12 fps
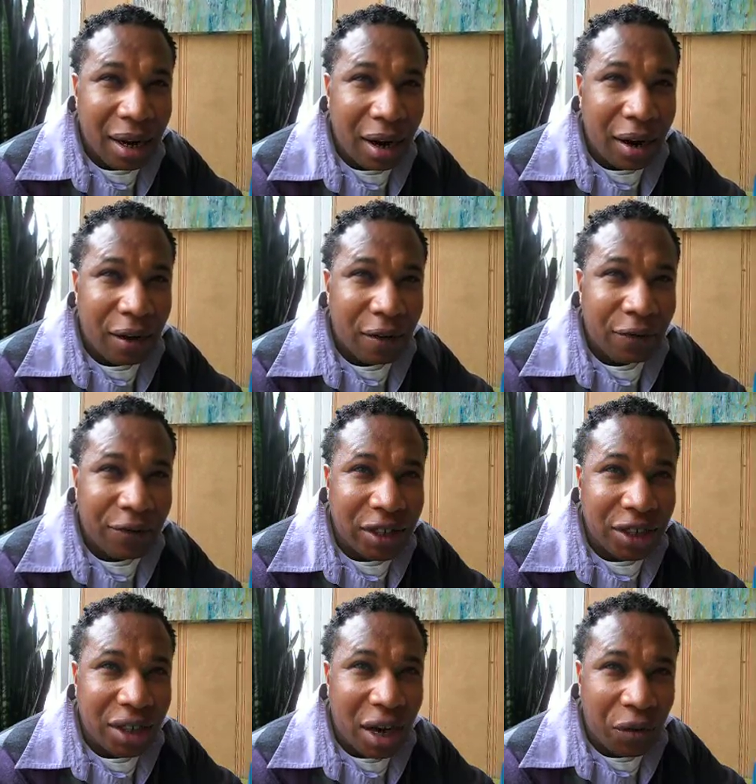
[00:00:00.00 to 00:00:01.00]
of
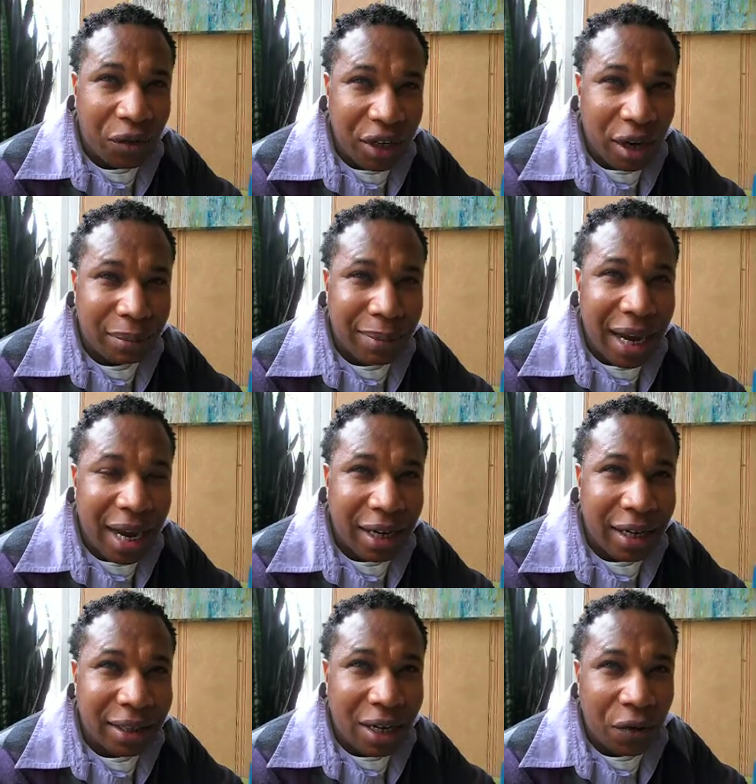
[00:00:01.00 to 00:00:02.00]
this healthy young man
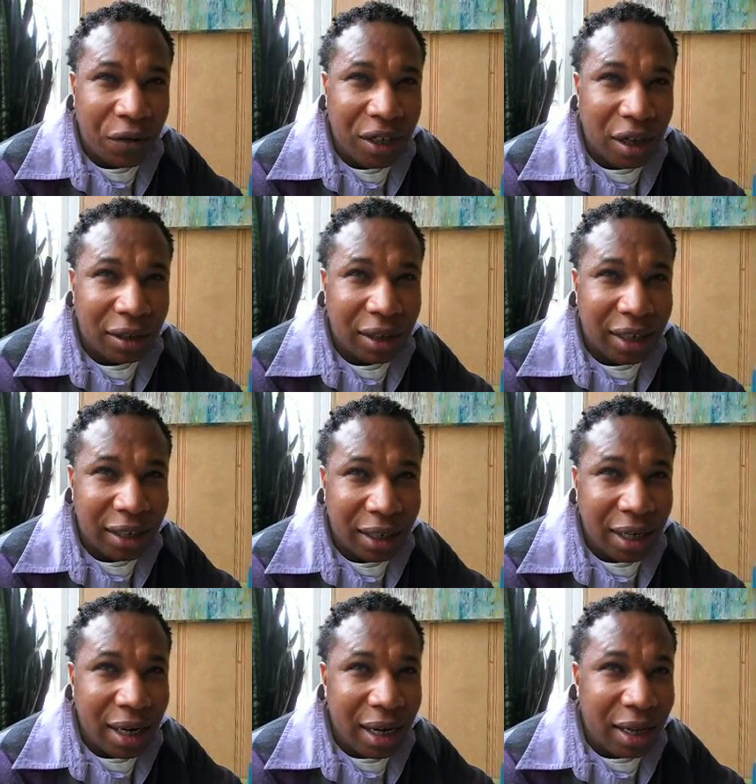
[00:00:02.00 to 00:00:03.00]
and this healthy young lady
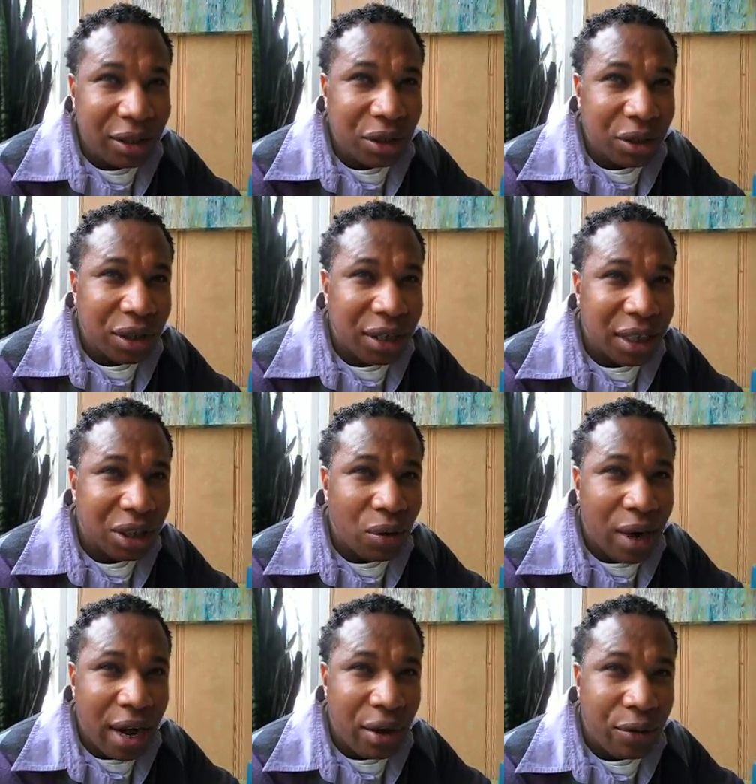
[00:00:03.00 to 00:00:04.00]
into the
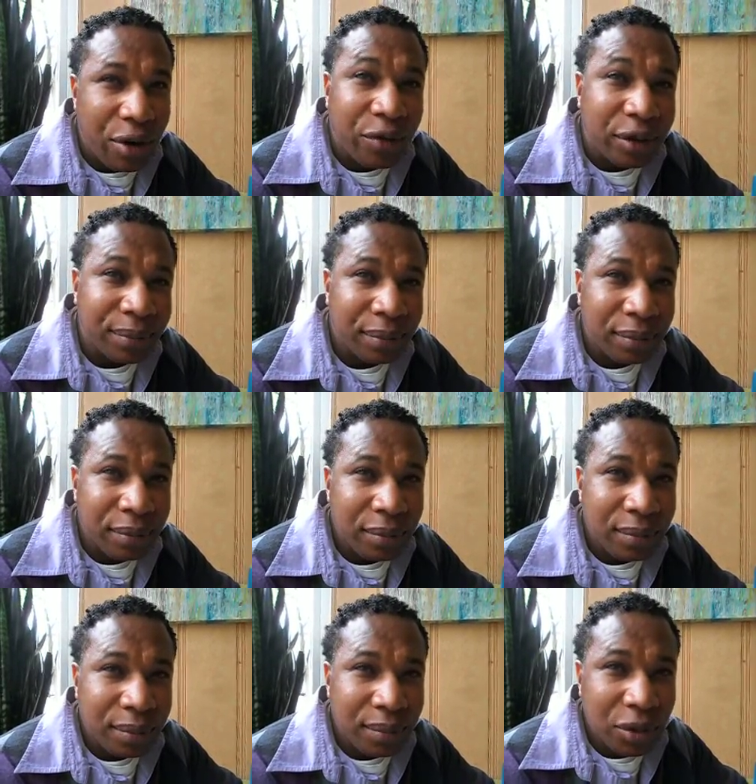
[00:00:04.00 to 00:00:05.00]
Susquehanna River?
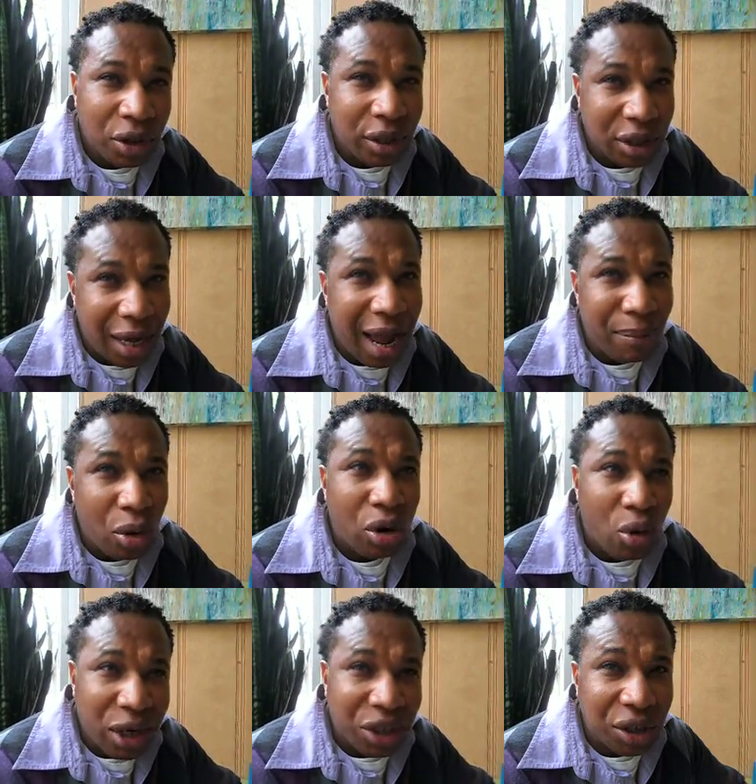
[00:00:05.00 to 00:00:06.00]
So there's a lot more
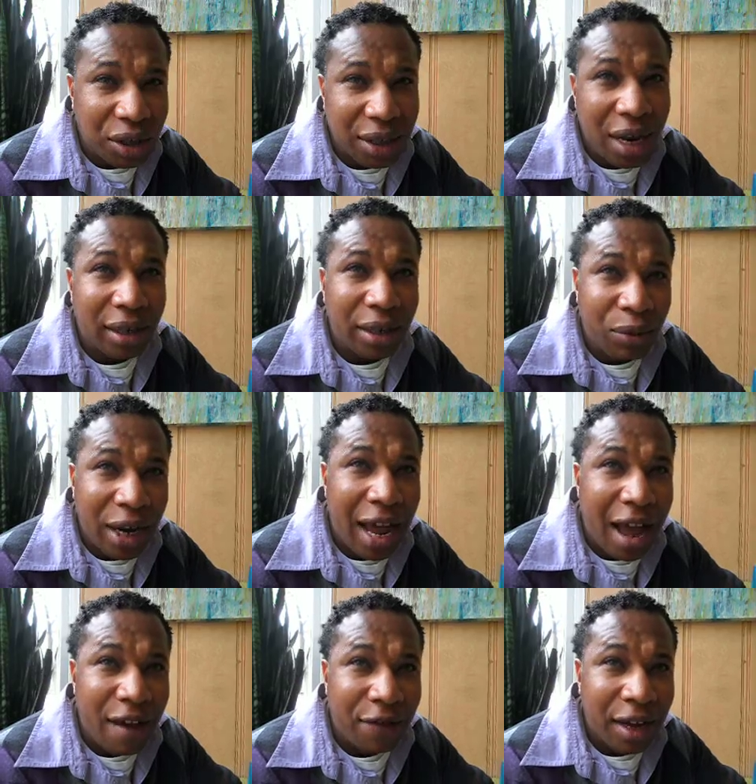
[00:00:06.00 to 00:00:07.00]
questions now that we
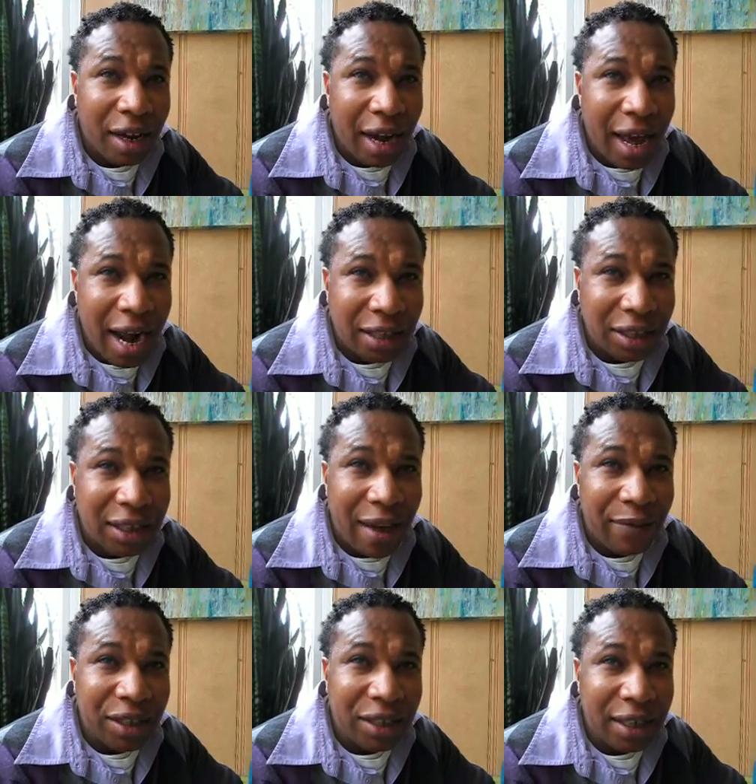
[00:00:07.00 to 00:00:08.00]
have. And I just
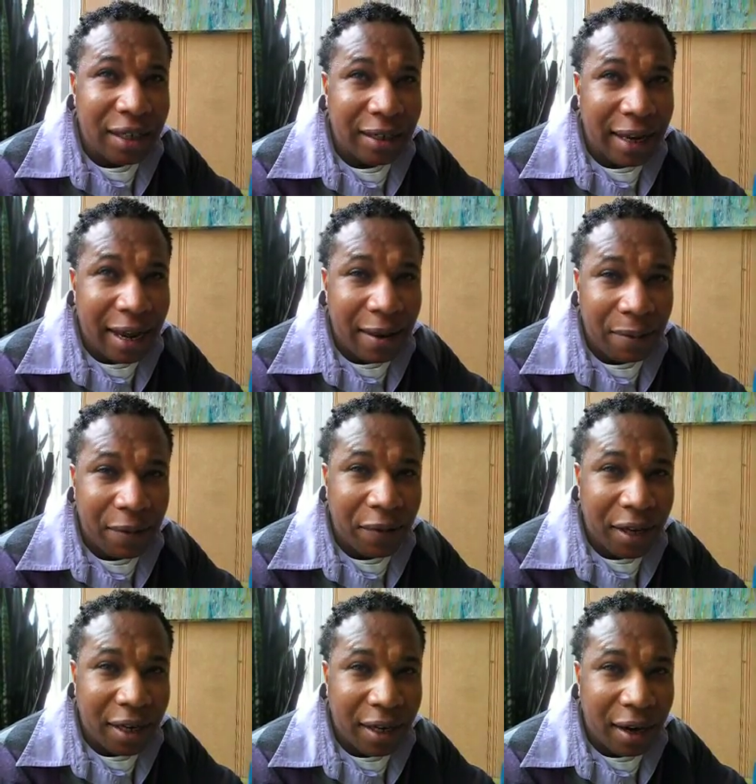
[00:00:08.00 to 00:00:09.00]
haven't seen, again,
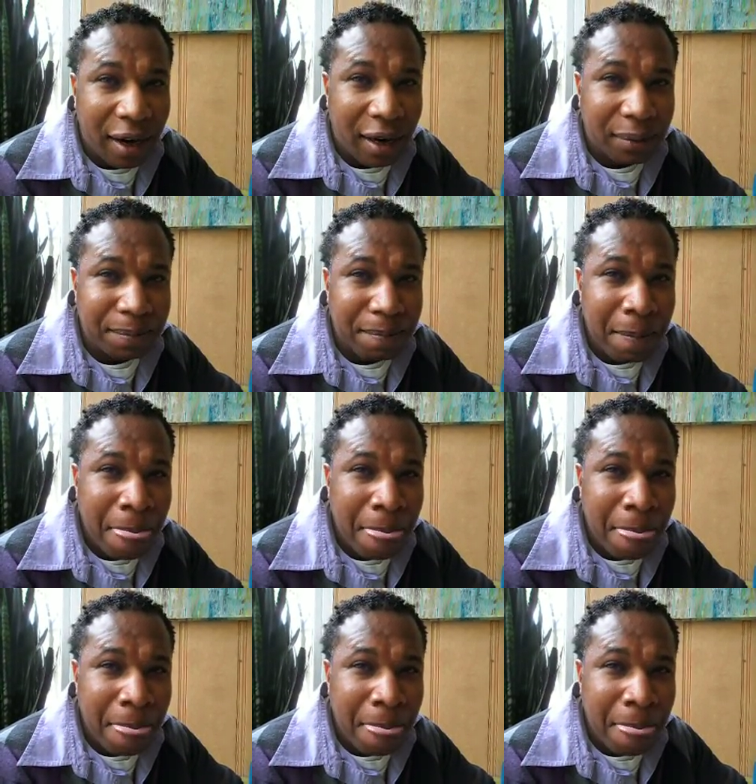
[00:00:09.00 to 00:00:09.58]
the um,